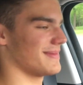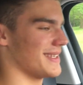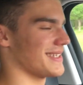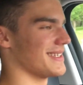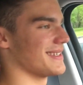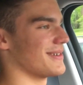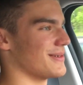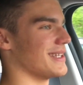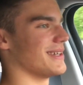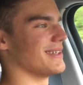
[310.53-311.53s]
This is a
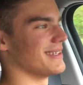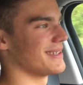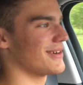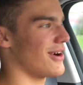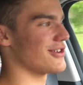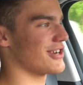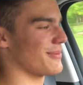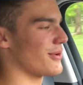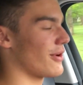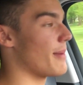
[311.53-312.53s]
really good car
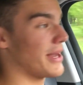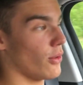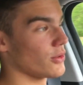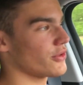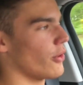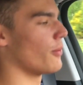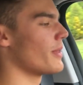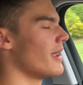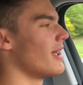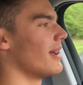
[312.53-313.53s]
sharing program and also
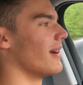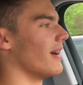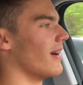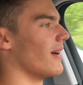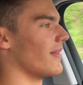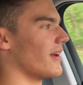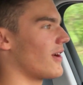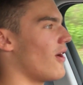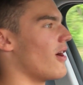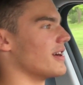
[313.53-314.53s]
uh, the
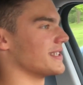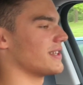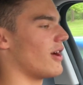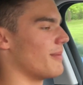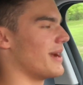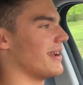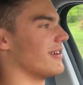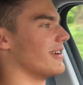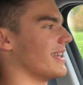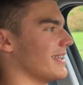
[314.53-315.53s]
cars are
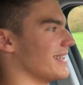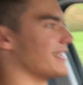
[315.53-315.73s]
better in